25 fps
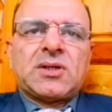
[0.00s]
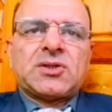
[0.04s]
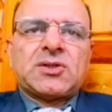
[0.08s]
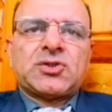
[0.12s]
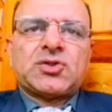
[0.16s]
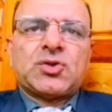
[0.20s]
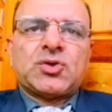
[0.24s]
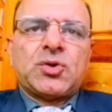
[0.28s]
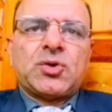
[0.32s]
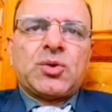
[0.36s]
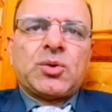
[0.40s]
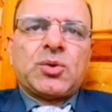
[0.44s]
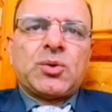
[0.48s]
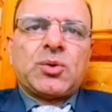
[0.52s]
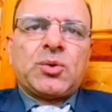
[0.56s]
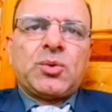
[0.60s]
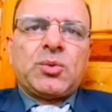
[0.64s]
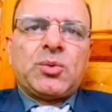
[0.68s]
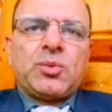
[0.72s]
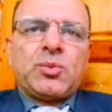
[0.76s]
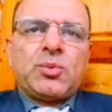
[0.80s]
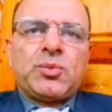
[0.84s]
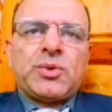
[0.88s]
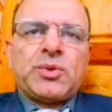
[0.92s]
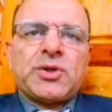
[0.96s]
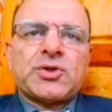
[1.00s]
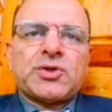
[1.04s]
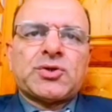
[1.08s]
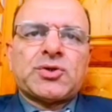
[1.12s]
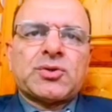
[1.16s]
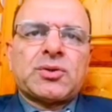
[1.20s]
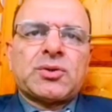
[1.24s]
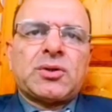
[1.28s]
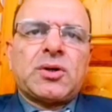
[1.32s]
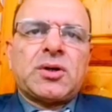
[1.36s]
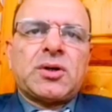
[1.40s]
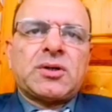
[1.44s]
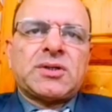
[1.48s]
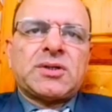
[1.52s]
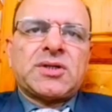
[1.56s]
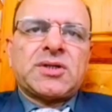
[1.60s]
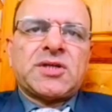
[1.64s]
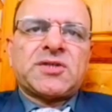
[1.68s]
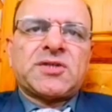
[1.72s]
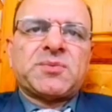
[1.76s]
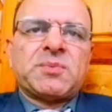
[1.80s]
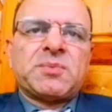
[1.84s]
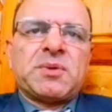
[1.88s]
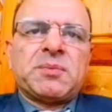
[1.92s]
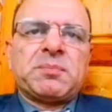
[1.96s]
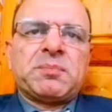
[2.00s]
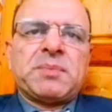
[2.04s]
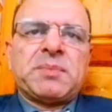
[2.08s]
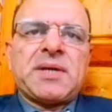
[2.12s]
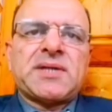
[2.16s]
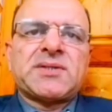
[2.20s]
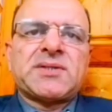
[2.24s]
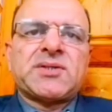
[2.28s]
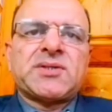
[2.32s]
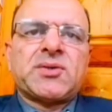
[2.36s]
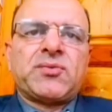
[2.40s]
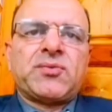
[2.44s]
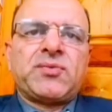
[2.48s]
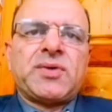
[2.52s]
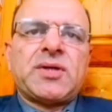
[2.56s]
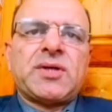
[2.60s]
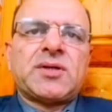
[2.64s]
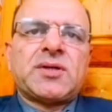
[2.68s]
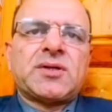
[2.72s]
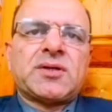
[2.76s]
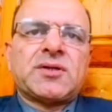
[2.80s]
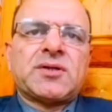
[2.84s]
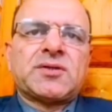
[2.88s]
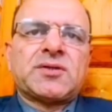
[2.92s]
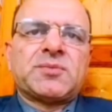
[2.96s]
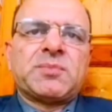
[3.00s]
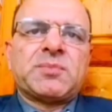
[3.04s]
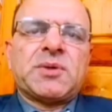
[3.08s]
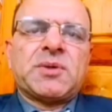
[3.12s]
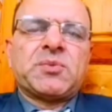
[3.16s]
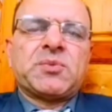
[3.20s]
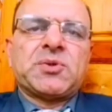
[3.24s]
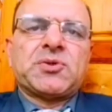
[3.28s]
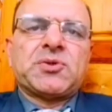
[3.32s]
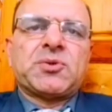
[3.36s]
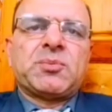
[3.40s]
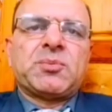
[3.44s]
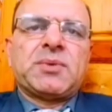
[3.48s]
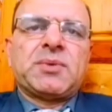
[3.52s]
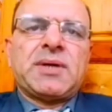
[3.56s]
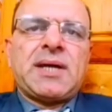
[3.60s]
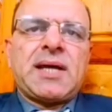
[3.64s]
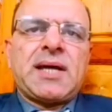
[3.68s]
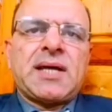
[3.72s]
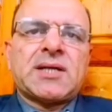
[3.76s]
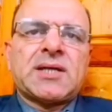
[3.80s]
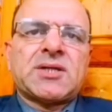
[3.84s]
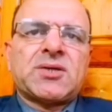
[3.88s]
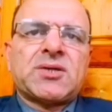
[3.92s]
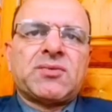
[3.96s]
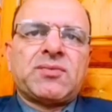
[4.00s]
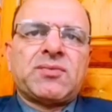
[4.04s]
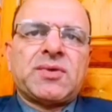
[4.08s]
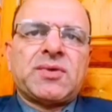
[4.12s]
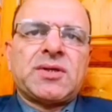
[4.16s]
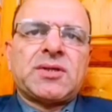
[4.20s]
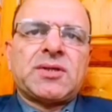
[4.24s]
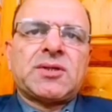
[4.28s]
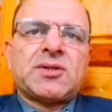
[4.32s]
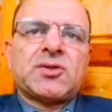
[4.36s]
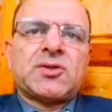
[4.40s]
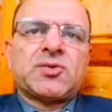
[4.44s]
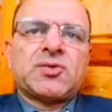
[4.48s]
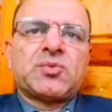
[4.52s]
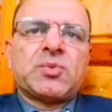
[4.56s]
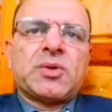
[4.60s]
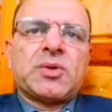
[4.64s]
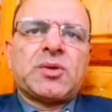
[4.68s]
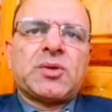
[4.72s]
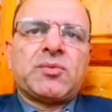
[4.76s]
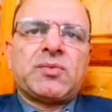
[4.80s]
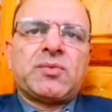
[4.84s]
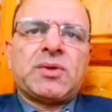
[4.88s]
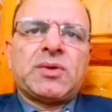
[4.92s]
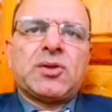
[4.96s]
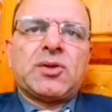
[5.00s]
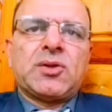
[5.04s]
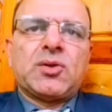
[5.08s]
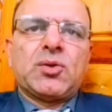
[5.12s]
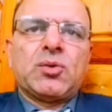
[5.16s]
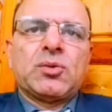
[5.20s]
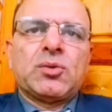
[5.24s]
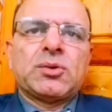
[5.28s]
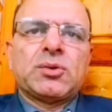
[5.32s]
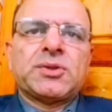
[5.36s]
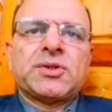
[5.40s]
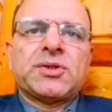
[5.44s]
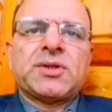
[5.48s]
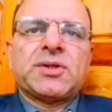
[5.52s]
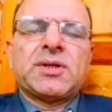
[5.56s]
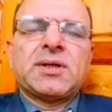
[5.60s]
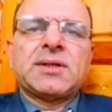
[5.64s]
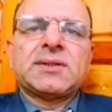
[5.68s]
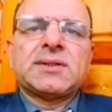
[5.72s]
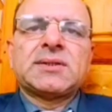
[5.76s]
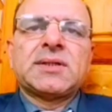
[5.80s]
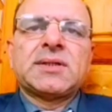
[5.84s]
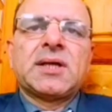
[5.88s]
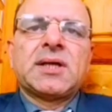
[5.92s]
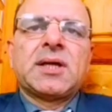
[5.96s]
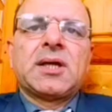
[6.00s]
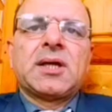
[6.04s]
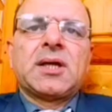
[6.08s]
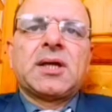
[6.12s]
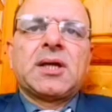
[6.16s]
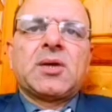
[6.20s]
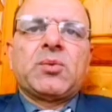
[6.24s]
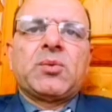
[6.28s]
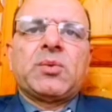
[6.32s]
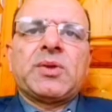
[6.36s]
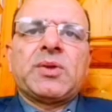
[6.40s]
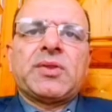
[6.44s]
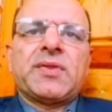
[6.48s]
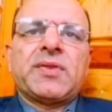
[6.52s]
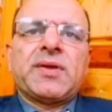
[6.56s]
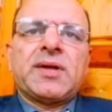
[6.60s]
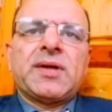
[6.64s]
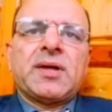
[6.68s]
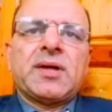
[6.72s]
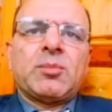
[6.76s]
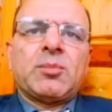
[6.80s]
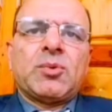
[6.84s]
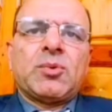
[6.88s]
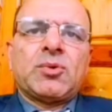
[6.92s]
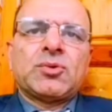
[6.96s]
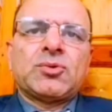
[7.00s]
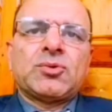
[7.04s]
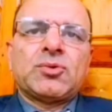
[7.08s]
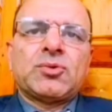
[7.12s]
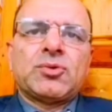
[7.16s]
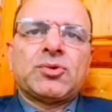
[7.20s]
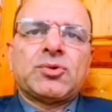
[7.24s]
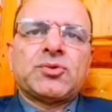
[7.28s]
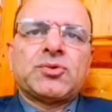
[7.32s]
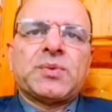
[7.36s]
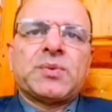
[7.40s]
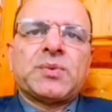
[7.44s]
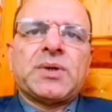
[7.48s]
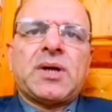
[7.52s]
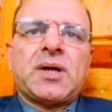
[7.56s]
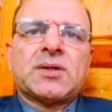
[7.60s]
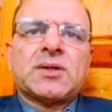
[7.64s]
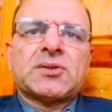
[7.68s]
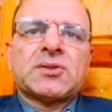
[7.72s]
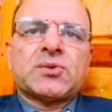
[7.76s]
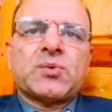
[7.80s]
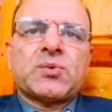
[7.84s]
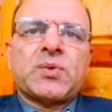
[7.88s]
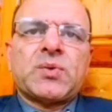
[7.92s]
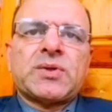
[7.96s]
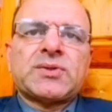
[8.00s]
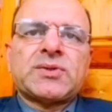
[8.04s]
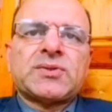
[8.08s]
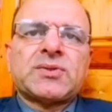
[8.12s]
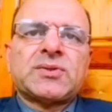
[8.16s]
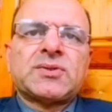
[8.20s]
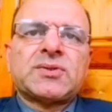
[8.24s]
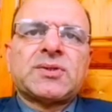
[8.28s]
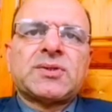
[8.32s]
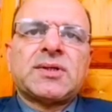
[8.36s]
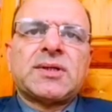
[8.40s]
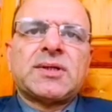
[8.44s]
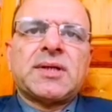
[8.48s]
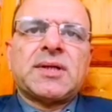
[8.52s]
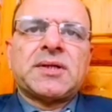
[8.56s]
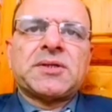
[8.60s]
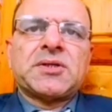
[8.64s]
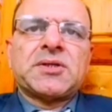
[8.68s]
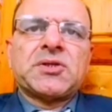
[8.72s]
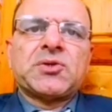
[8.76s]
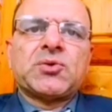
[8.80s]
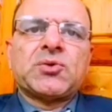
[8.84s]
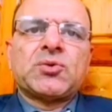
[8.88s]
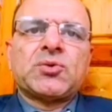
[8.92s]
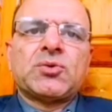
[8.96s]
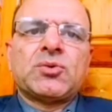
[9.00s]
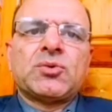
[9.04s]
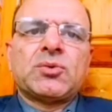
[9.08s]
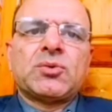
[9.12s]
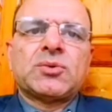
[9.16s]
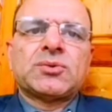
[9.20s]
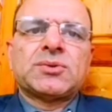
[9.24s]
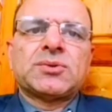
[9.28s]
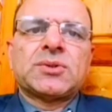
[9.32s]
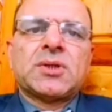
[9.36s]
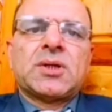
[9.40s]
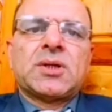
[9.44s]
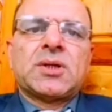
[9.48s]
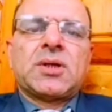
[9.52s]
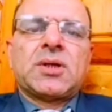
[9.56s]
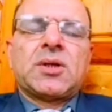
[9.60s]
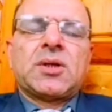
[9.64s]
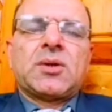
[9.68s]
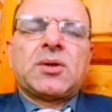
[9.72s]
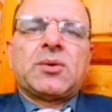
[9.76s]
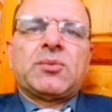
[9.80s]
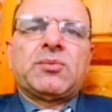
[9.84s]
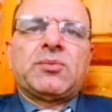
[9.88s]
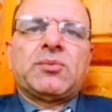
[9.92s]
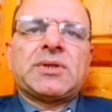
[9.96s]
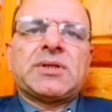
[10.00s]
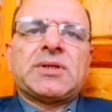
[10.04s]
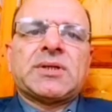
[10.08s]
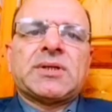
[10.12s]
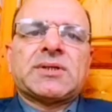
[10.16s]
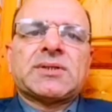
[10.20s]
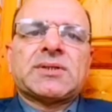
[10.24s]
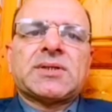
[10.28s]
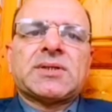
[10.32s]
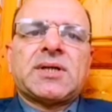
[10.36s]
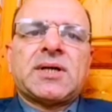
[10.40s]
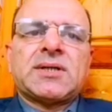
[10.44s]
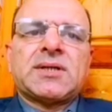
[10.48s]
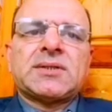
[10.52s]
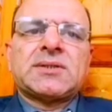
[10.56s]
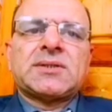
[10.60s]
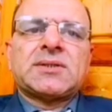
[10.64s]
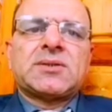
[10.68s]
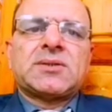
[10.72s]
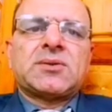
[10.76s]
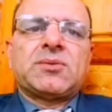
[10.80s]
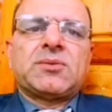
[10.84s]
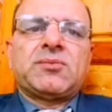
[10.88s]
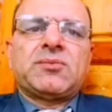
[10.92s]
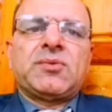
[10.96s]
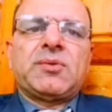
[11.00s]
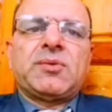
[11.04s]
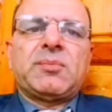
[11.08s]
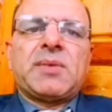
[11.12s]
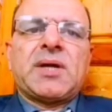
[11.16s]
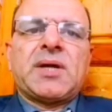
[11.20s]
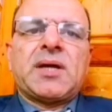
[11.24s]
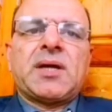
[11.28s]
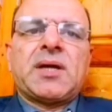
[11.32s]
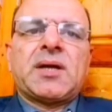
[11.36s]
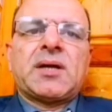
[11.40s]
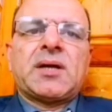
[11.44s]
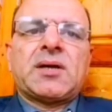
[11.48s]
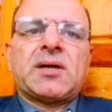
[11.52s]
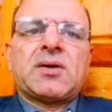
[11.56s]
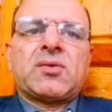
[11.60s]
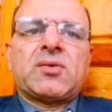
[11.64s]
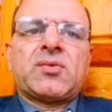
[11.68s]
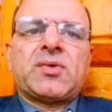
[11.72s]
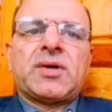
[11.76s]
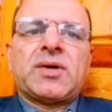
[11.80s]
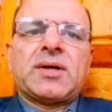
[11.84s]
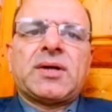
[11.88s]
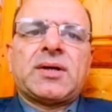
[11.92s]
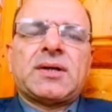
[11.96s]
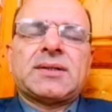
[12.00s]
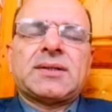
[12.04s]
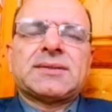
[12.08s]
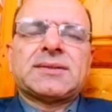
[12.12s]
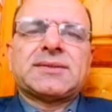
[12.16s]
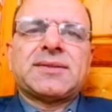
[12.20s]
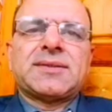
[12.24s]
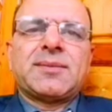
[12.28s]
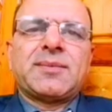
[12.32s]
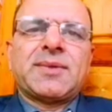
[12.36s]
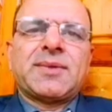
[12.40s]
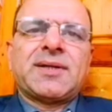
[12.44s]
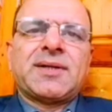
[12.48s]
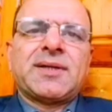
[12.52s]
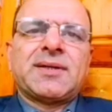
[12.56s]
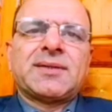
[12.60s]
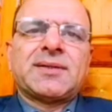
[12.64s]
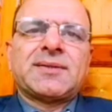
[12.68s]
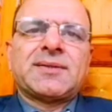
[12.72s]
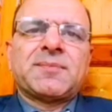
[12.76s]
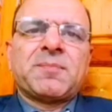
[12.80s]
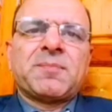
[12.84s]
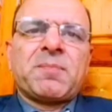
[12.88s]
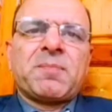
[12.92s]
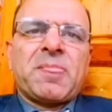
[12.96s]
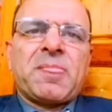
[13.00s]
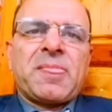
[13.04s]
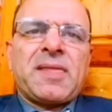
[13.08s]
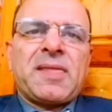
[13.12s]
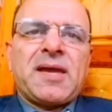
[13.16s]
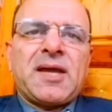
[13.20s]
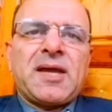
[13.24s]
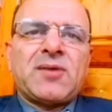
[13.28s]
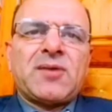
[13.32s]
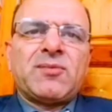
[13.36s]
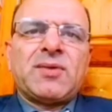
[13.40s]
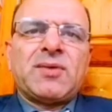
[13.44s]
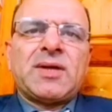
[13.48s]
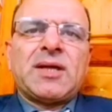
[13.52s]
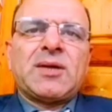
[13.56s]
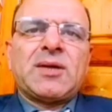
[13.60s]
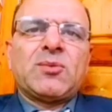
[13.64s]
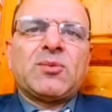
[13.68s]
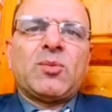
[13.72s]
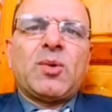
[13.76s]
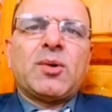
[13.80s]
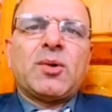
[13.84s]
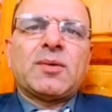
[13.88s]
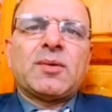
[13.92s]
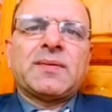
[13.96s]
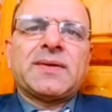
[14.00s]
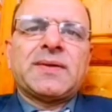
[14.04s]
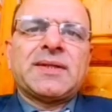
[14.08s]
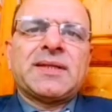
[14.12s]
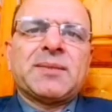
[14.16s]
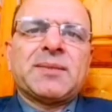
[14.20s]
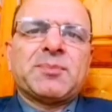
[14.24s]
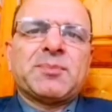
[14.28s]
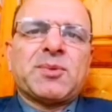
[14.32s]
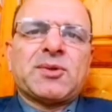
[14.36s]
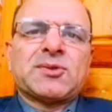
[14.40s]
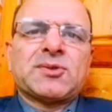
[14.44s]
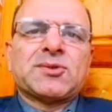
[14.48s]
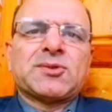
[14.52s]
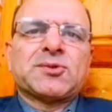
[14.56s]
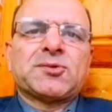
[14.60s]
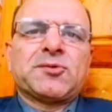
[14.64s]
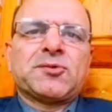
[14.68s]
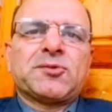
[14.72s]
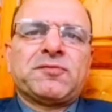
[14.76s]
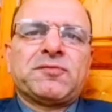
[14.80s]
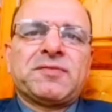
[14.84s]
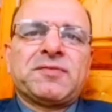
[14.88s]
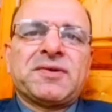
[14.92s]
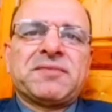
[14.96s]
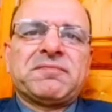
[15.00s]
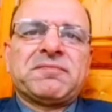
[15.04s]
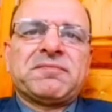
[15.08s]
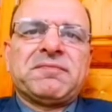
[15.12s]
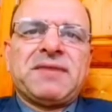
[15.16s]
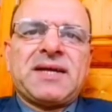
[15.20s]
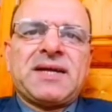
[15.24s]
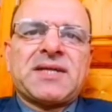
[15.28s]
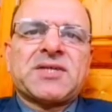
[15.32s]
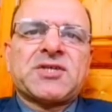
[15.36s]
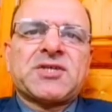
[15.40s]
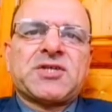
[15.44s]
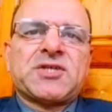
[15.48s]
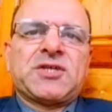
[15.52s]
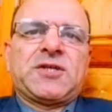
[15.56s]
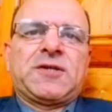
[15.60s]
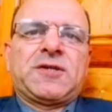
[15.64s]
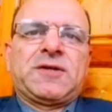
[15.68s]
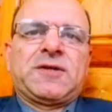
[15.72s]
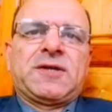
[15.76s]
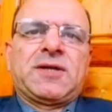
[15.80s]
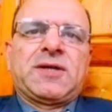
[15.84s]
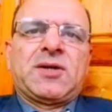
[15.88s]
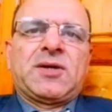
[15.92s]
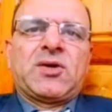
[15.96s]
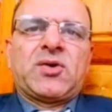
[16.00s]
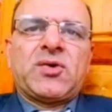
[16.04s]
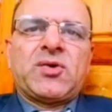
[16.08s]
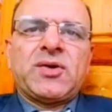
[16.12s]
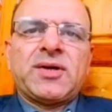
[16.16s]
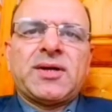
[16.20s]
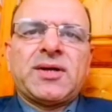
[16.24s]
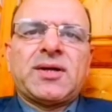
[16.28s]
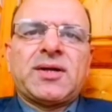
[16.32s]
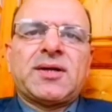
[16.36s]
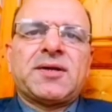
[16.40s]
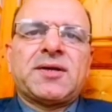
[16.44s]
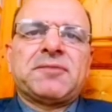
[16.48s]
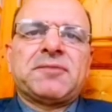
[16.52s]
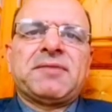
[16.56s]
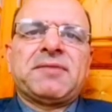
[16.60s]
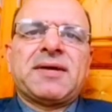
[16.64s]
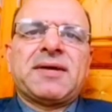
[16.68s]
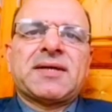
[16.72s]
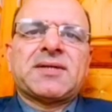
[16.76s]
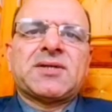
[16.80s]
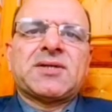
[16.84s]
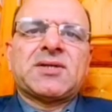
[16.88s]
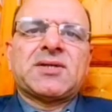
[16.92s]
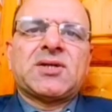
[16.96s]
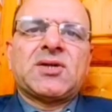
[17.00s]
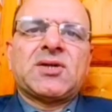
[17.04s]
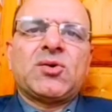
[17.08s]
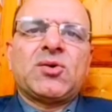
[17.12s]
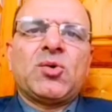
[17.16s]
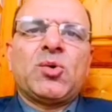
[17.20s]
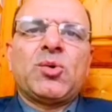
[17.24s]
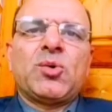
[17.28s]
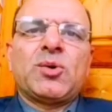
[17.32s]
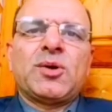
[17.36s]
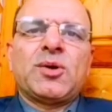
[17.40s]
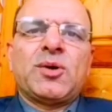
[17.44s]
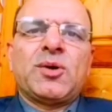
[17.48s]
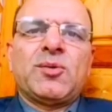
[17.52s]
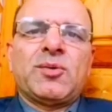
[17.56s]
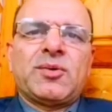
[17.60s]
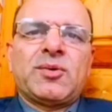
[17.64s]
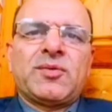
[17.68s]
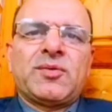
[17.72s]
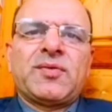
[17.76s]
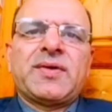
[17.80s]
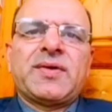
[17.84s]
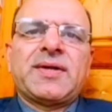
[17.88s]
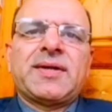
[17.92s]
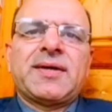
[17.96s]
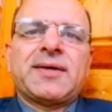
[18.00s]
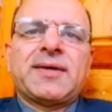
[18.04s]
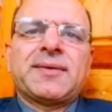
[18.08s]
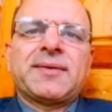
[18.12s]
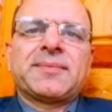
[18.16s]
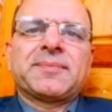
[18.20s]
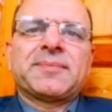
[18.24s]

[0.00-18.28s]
So we should not just be passive readers, but we should be active readers where we note things, we think about those, we ask questions related to those, we discuss, we make critical summaries, and we involve in the process of reflection, critical reflection on our reading.